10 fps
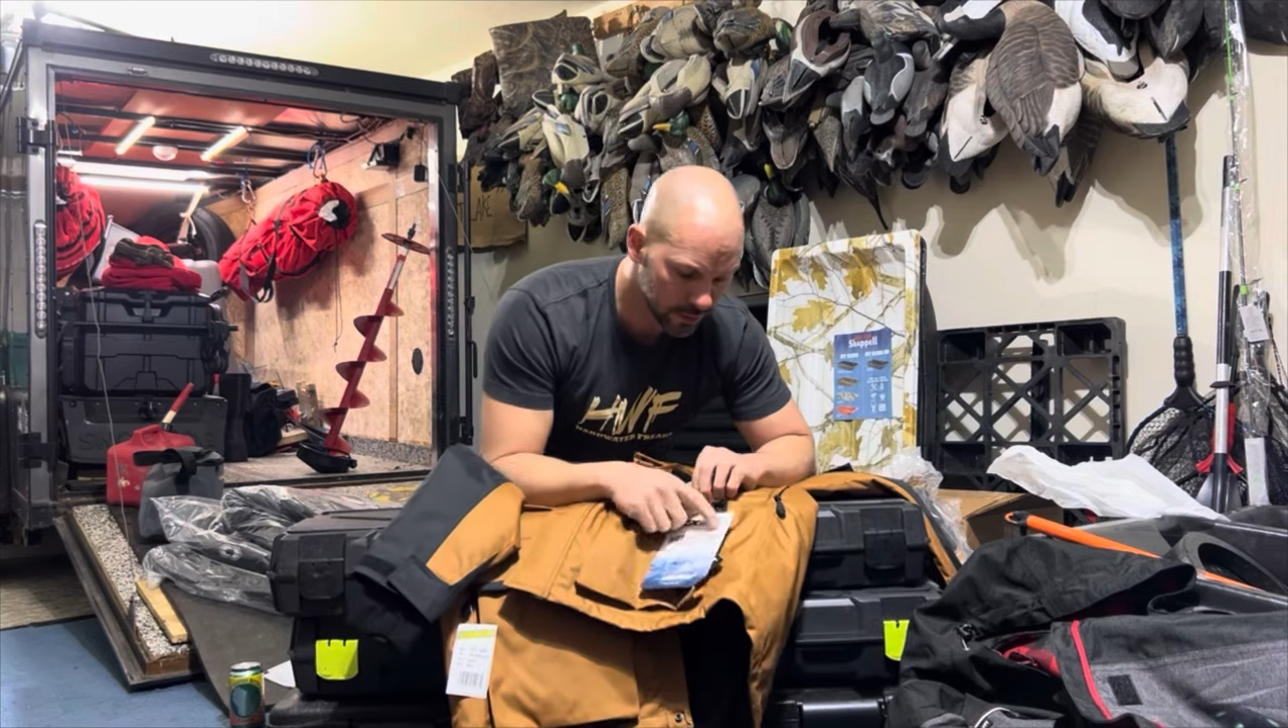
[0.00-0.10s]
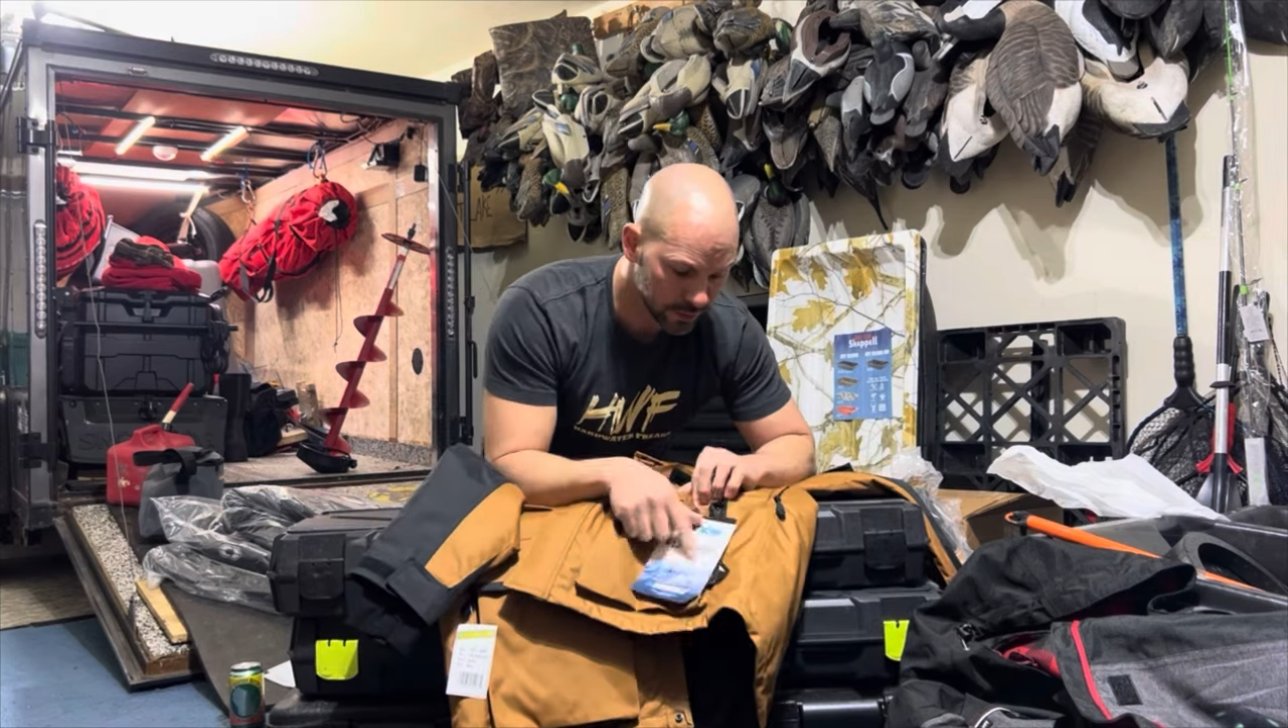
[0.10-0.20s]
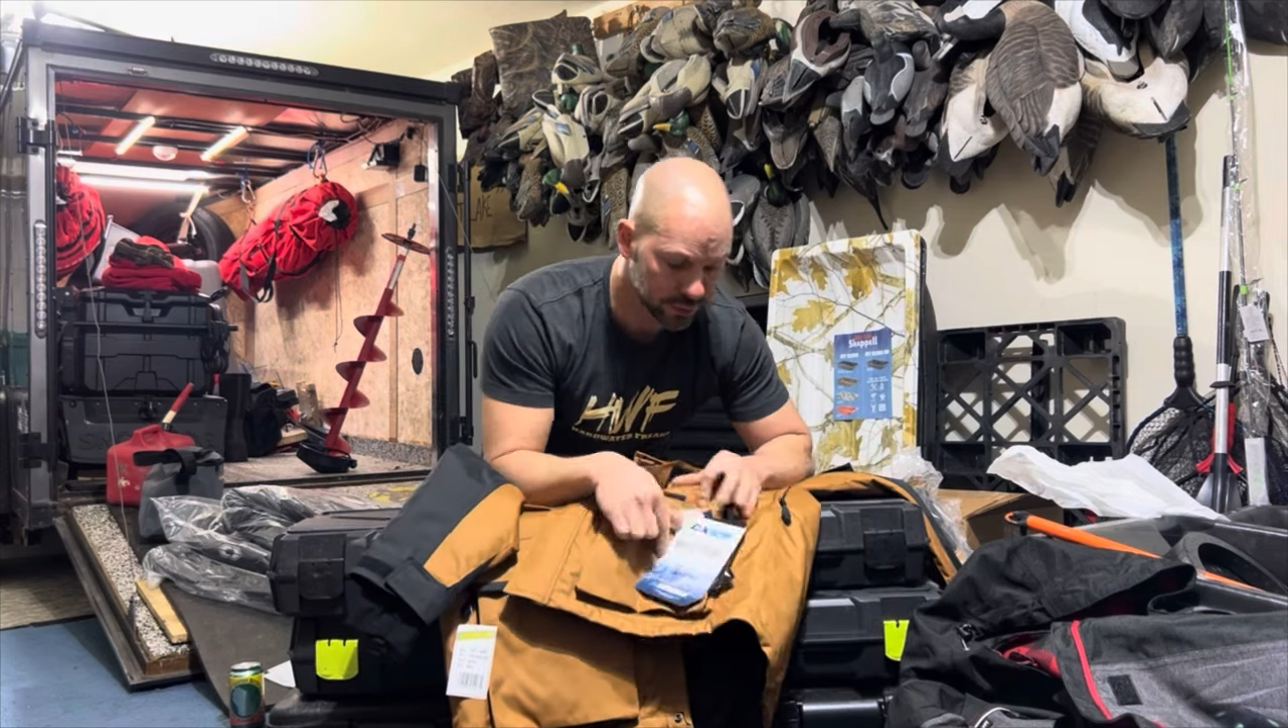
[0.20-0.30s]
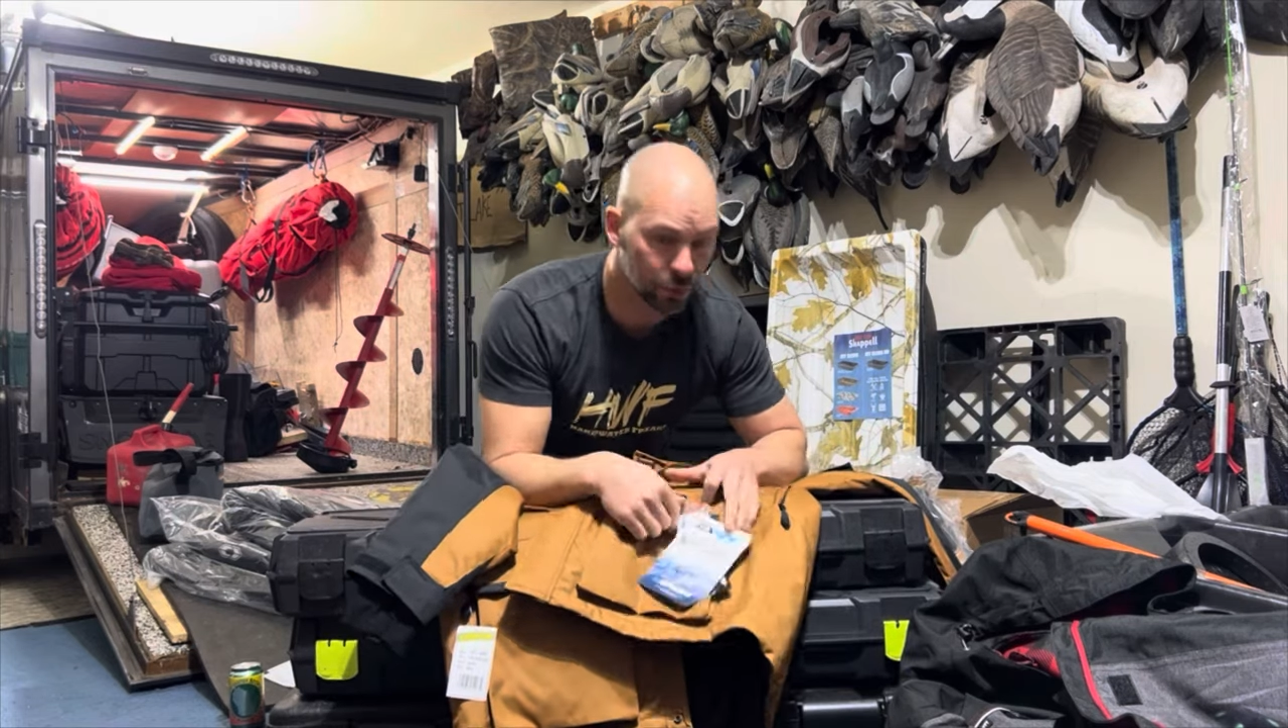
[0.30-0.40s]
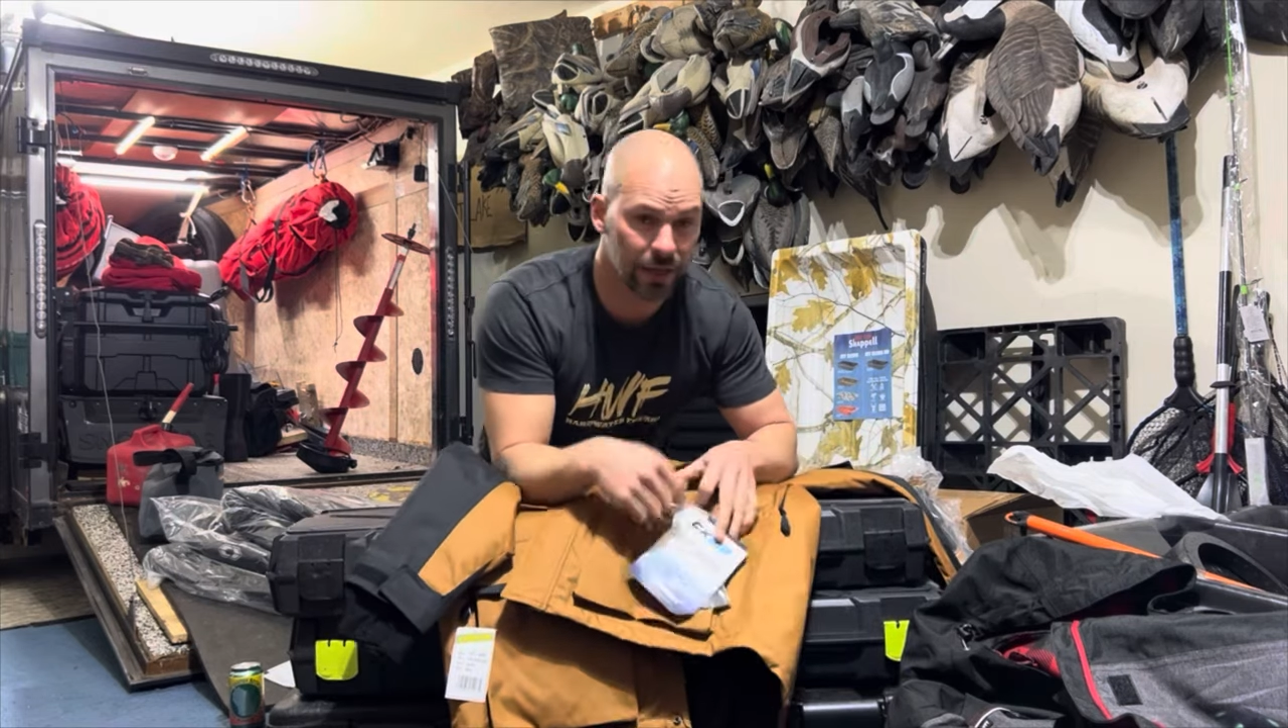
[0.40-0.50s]

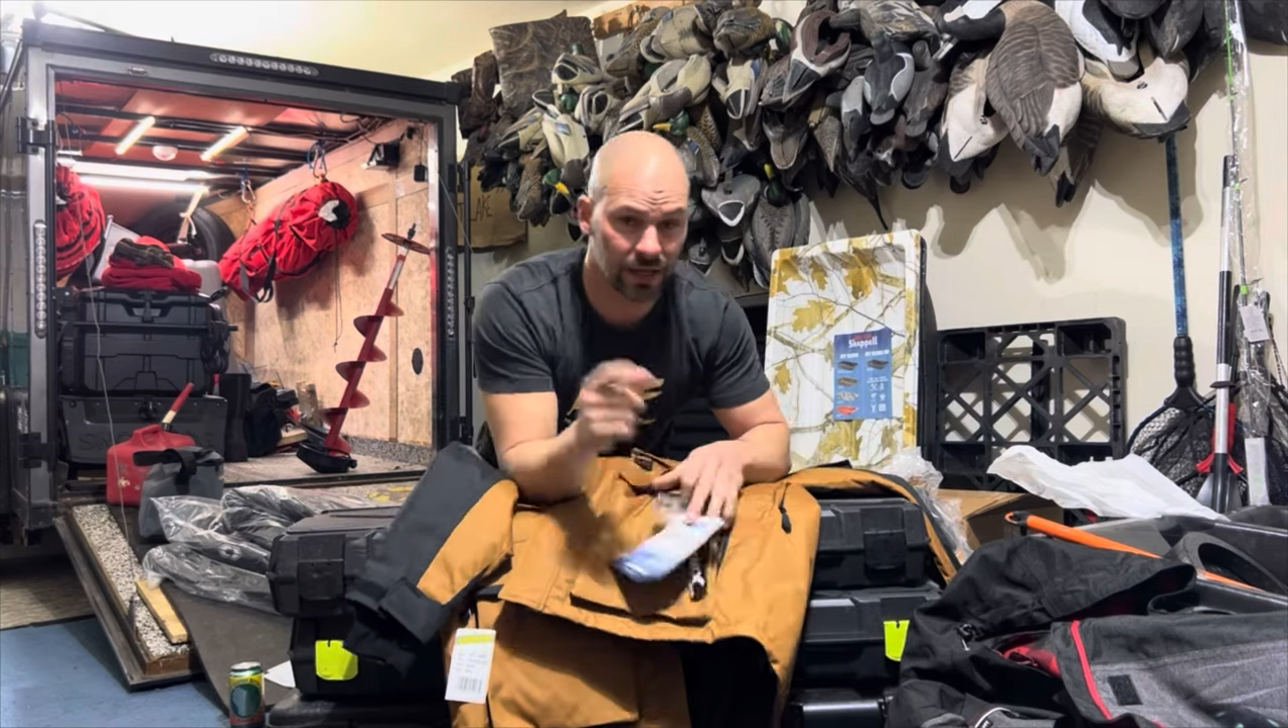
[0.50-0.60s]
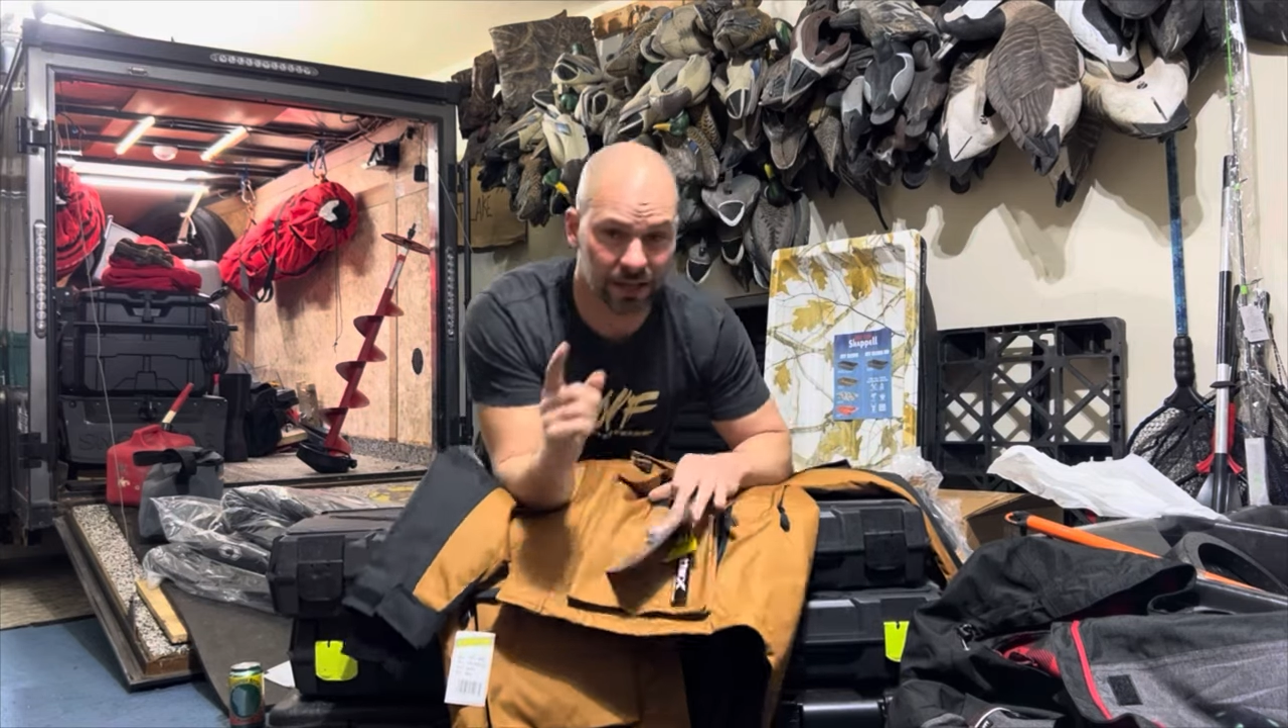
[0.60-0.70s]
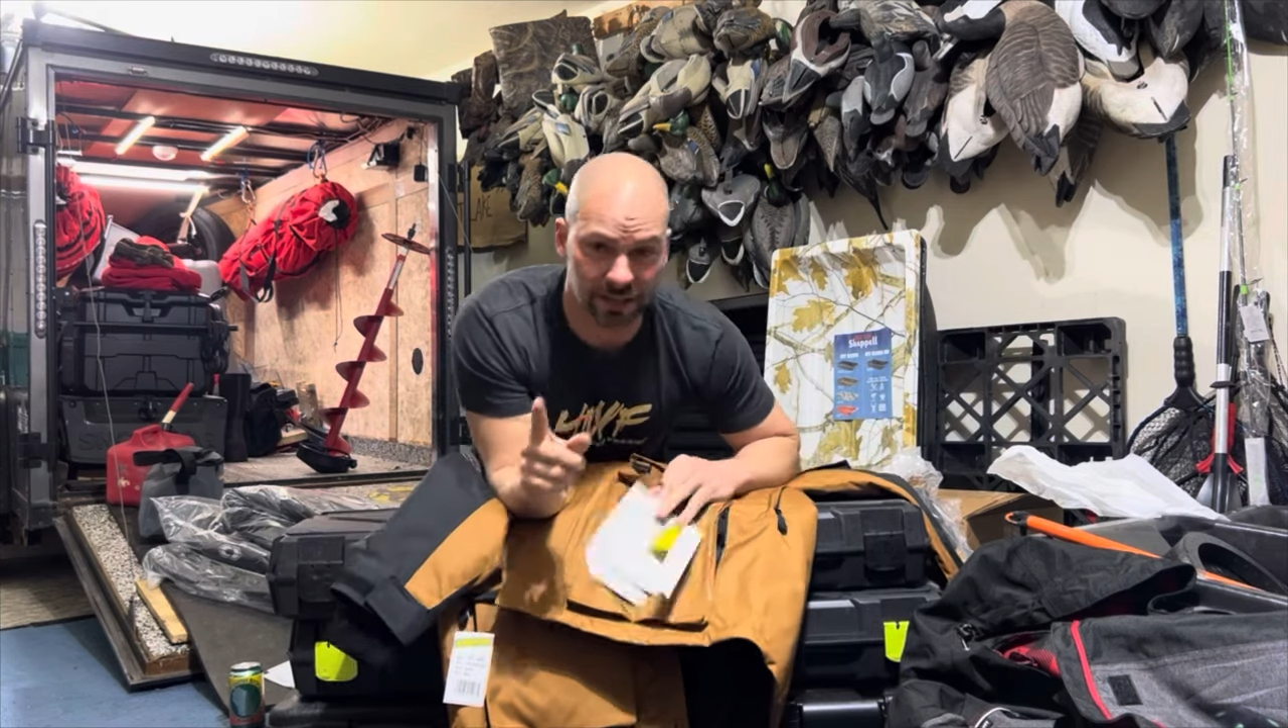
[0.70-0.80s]
Sweet, this